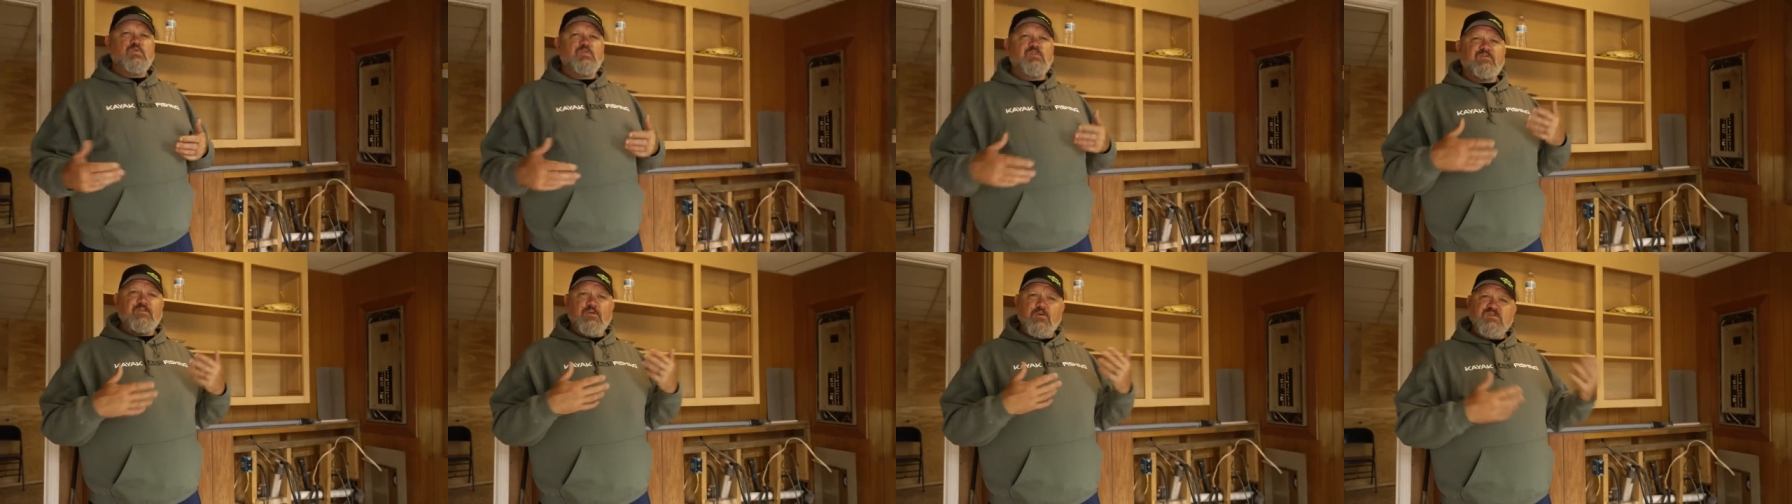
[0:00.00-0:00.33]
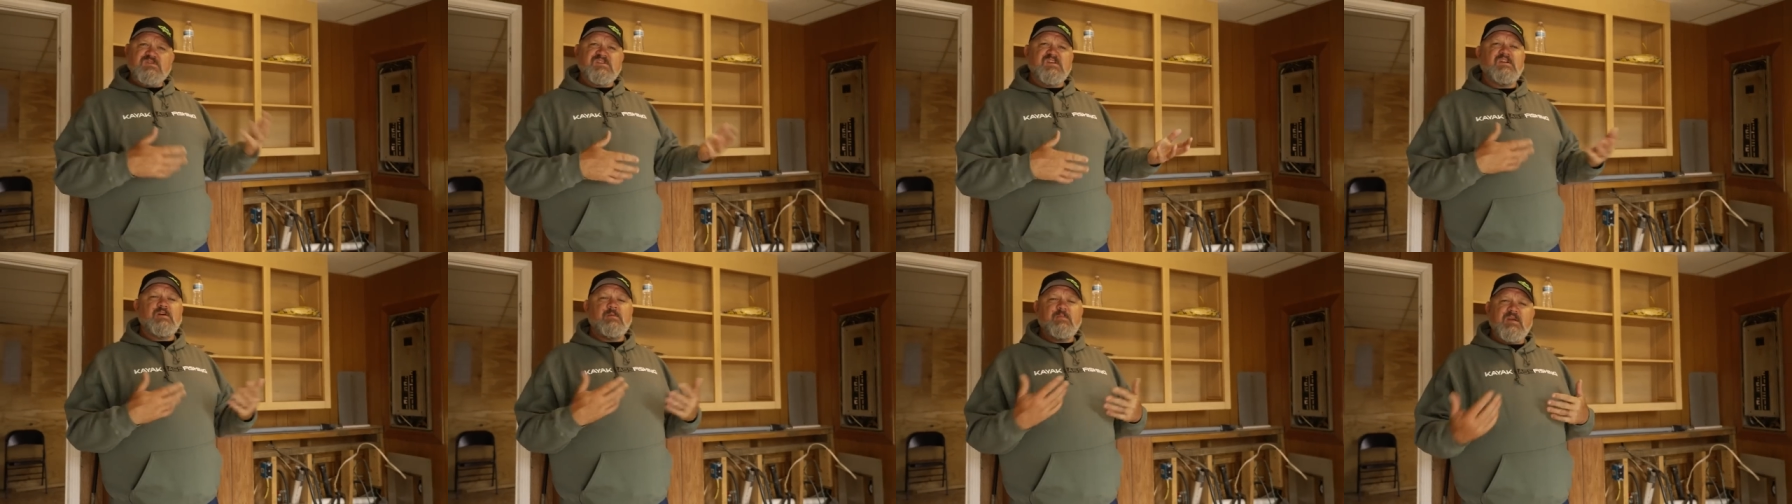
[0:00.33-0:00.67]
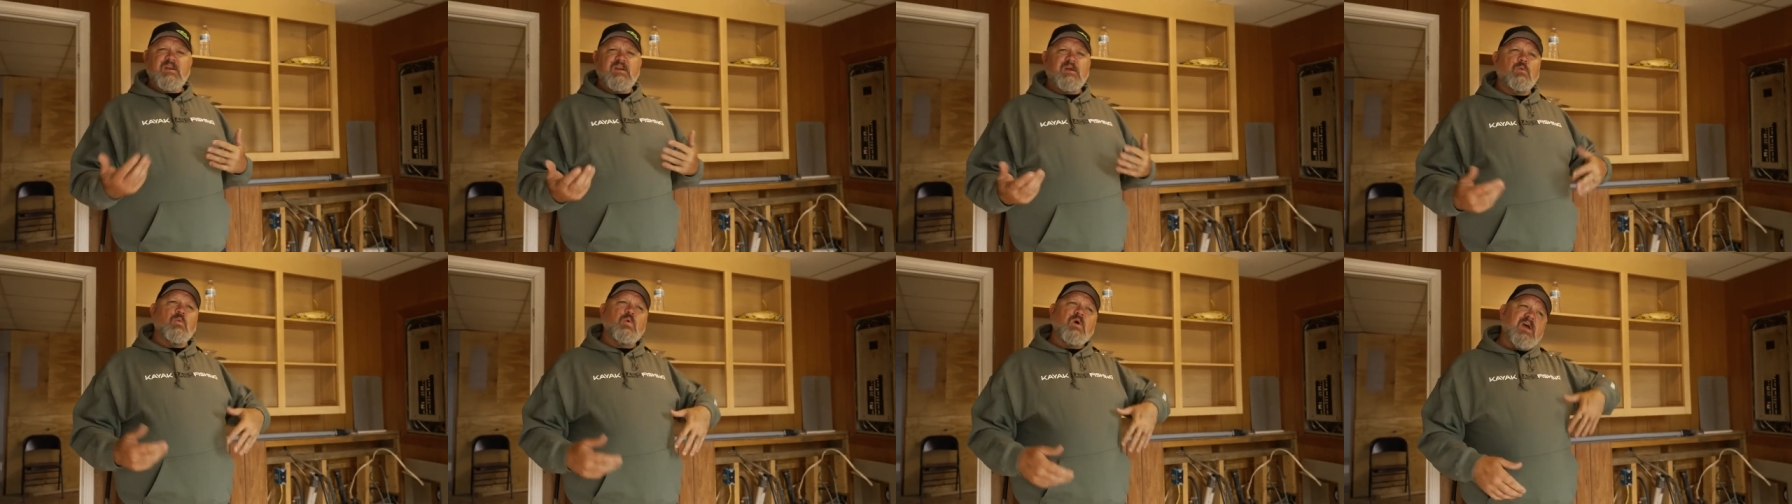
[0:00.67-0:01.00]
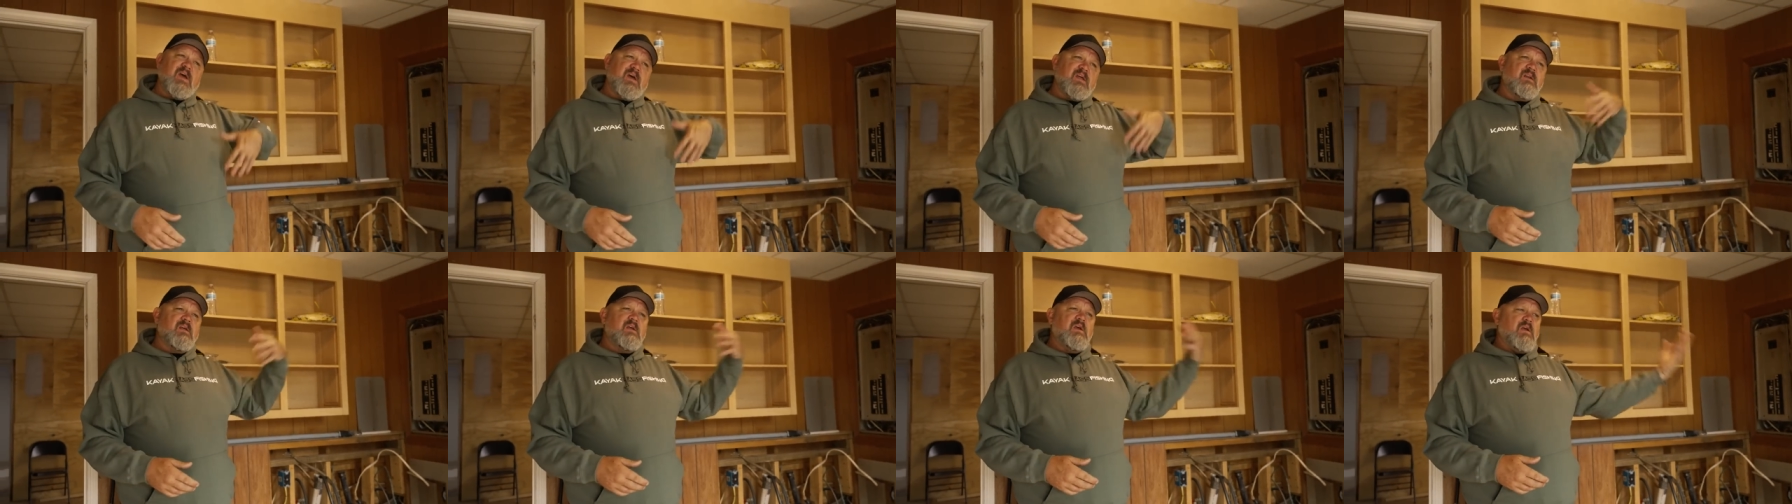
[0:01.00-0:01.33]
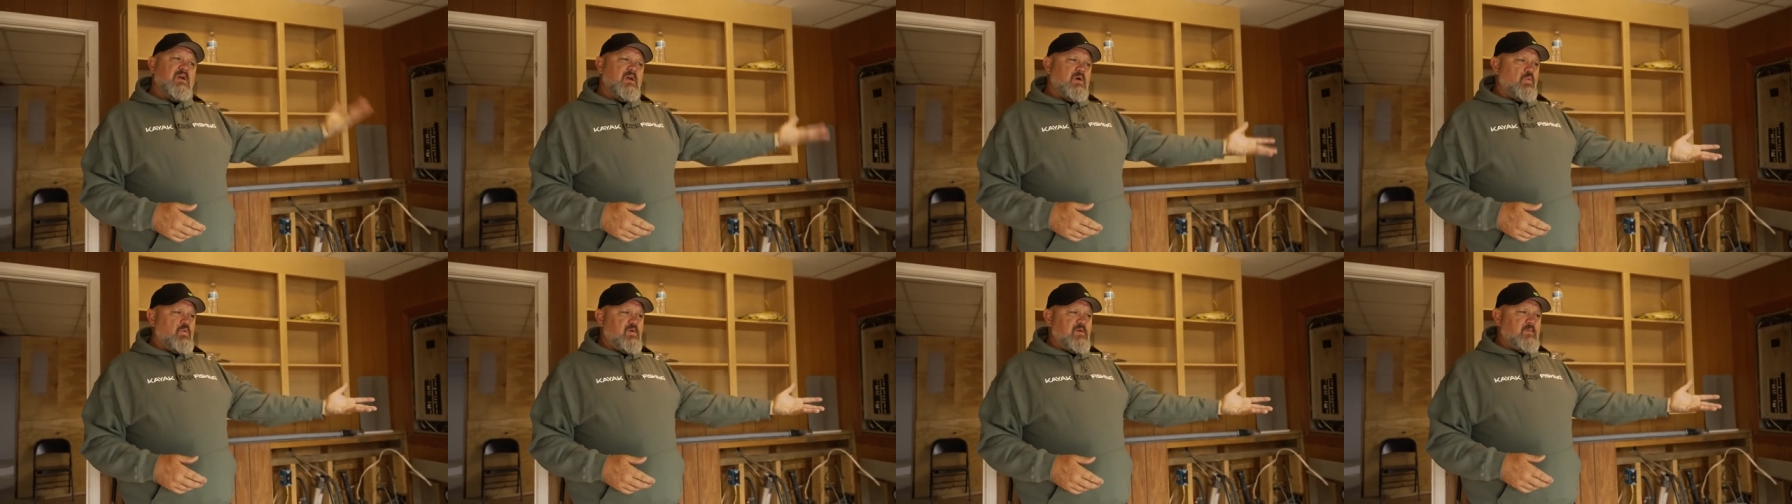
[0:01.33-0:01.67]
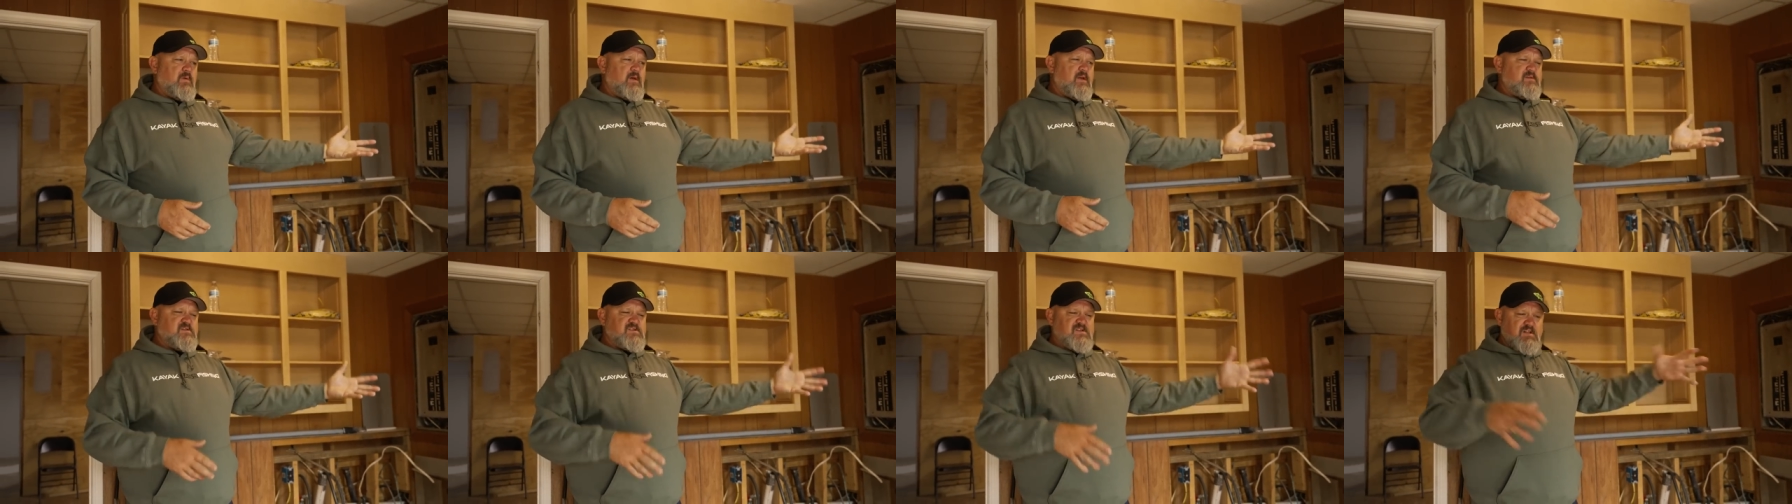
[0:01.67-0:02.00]
where folks end up getting wet. We
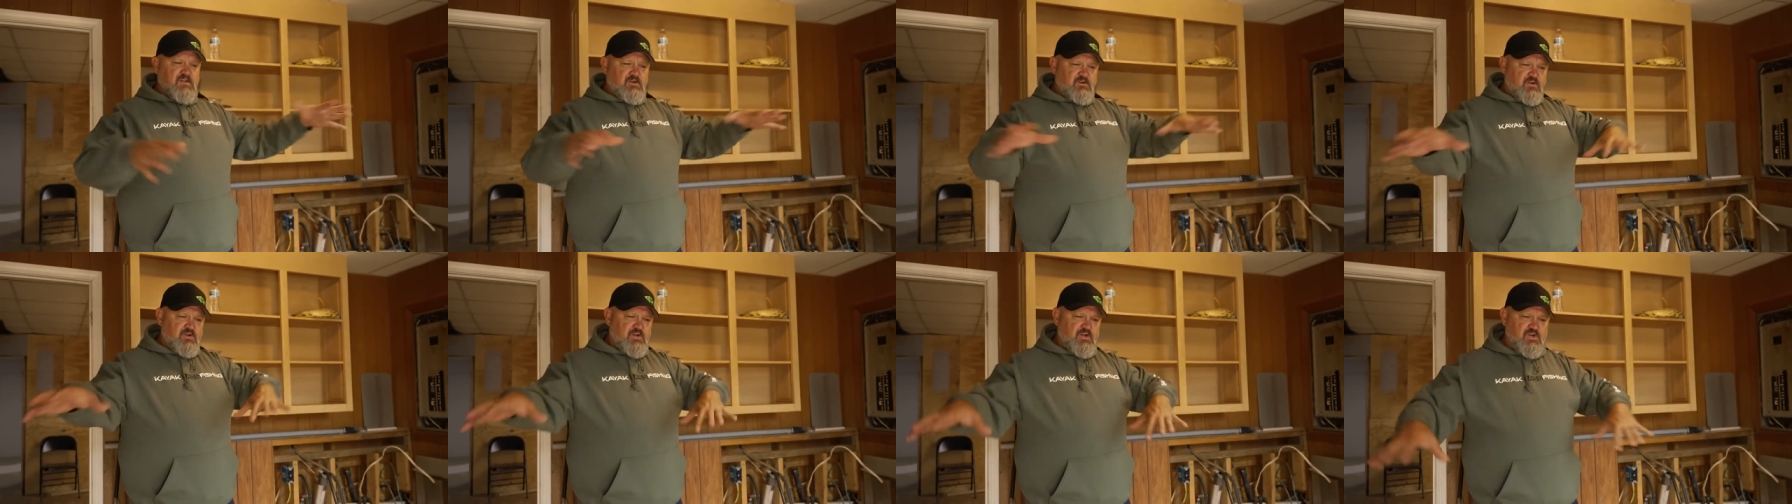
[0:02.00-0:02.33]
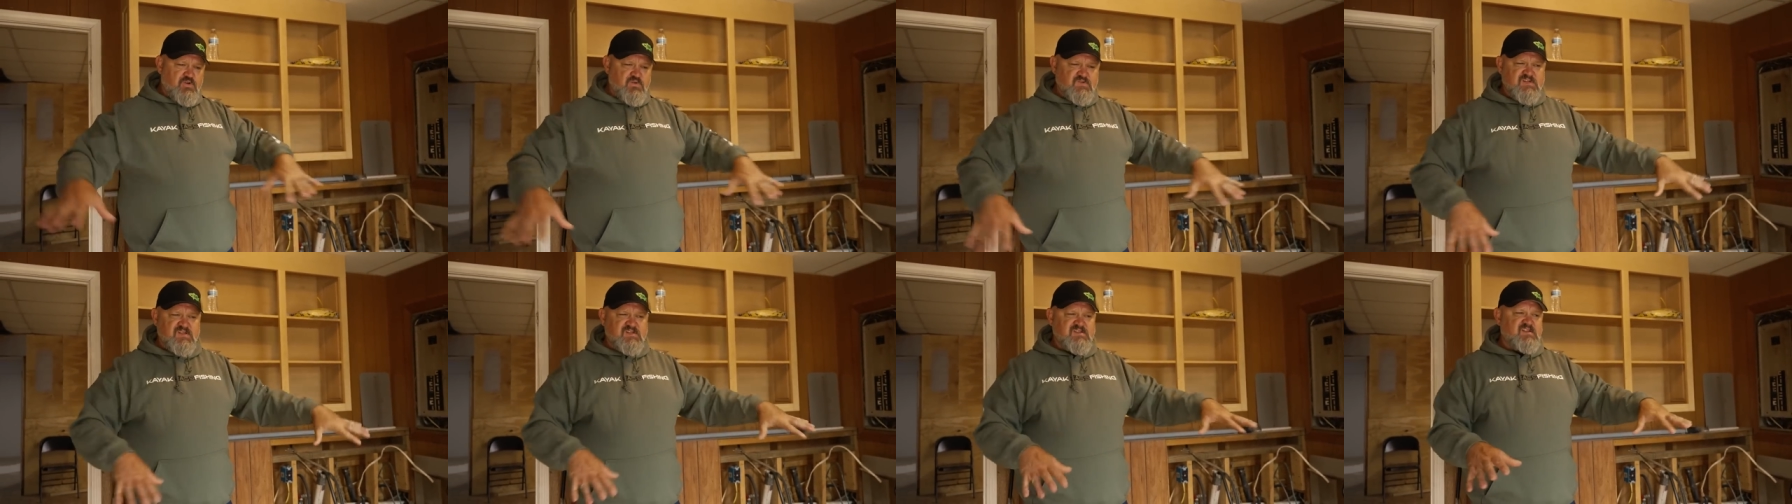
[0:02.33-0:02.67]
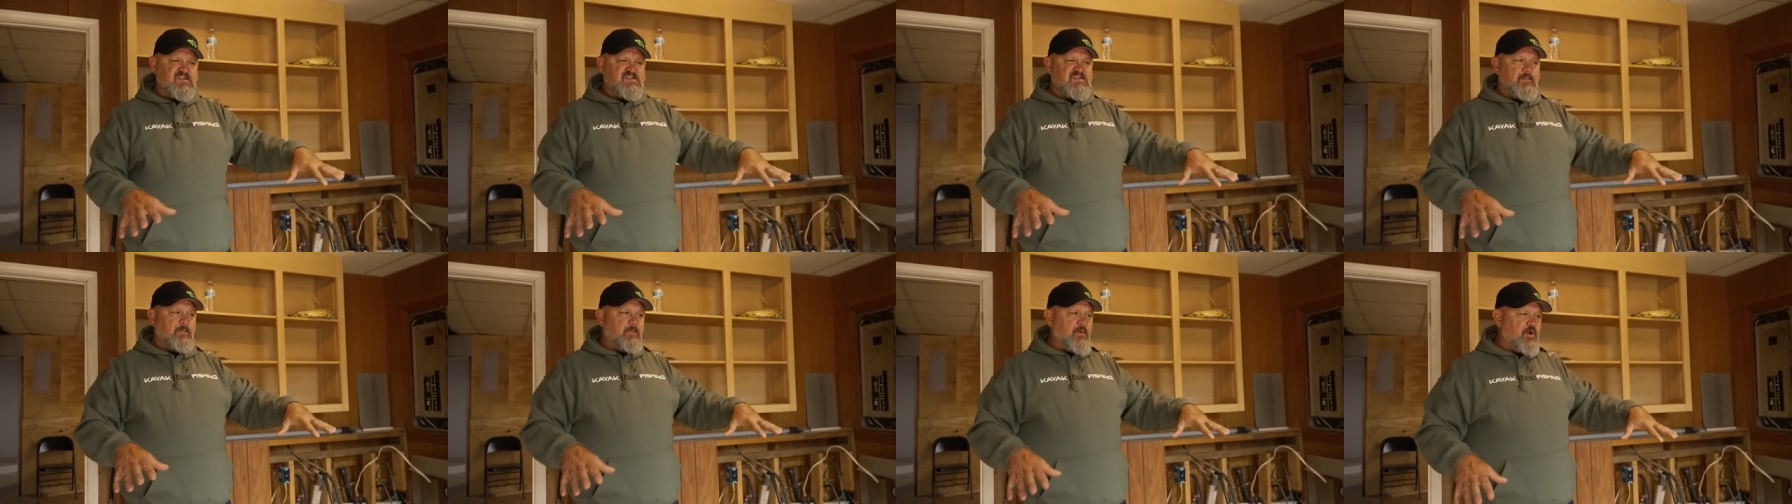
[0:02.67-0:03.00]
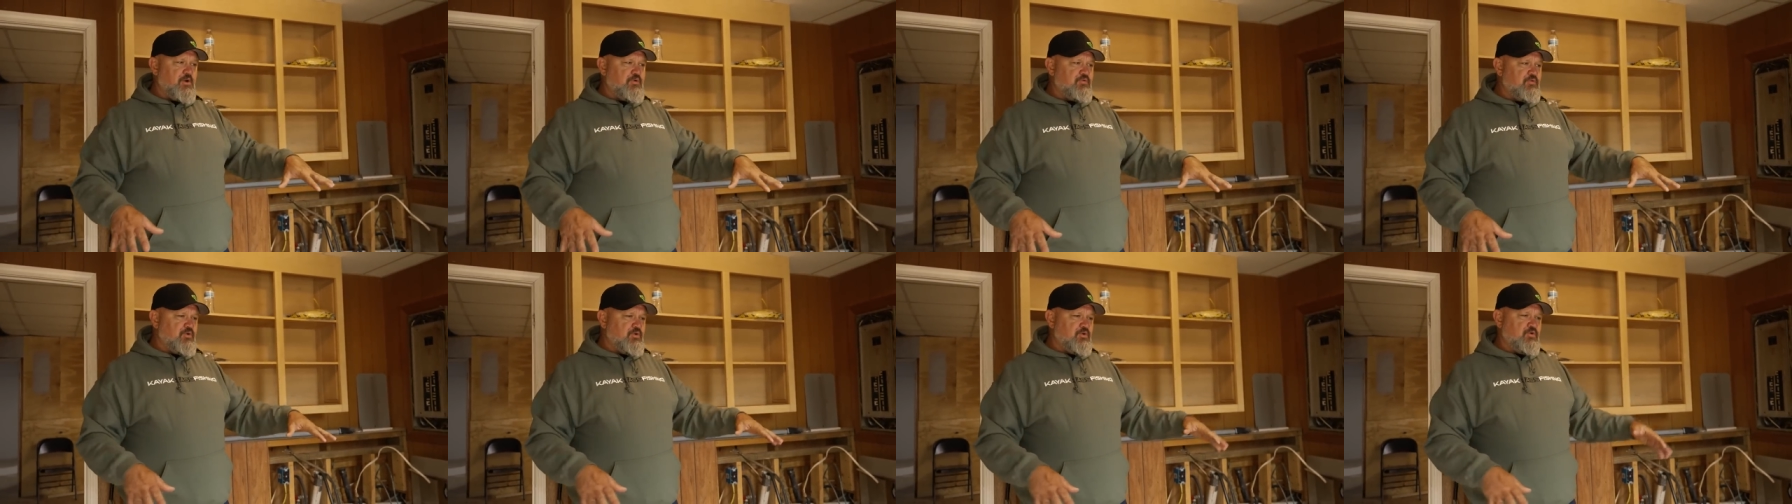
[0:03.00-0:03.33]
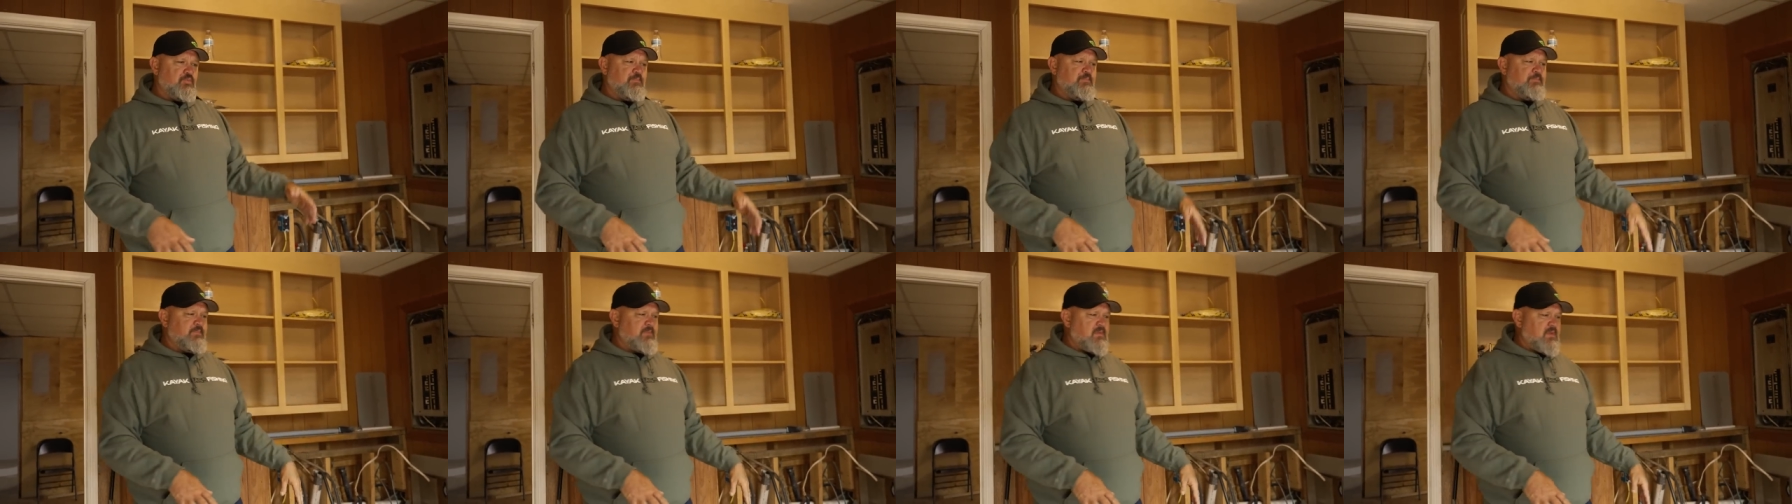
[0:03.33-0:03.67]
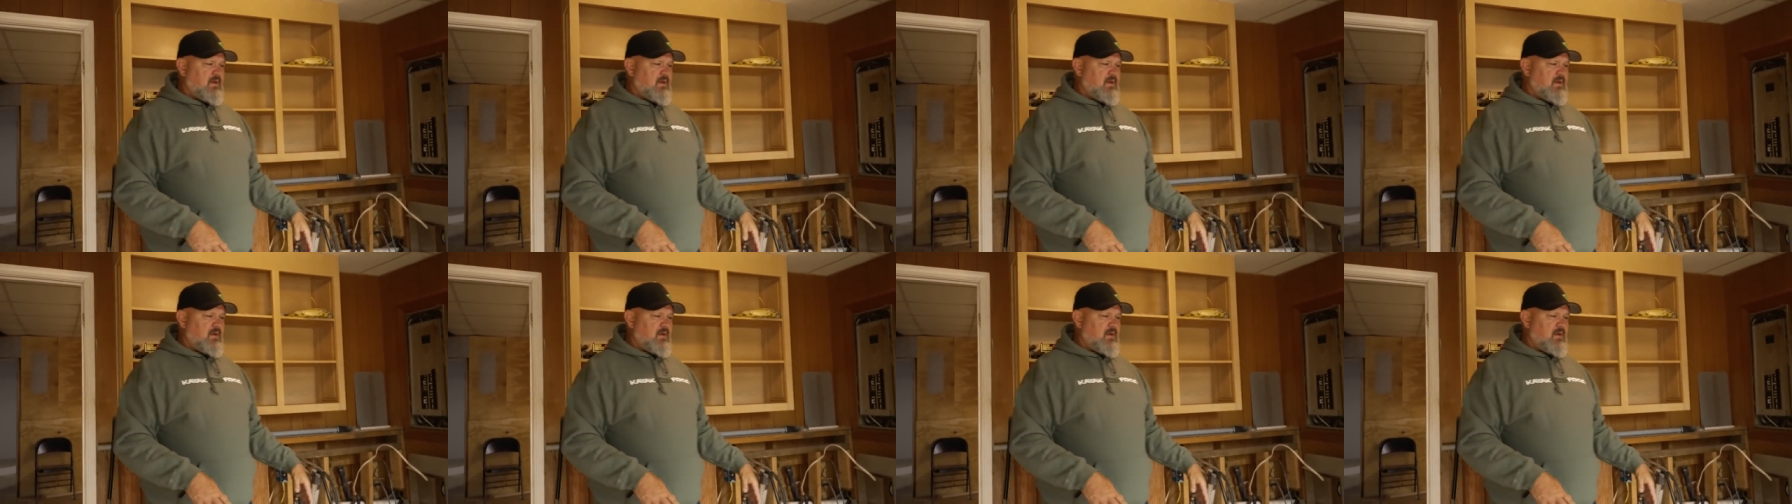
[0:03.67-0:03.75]
basically are gonna use this as a mud room.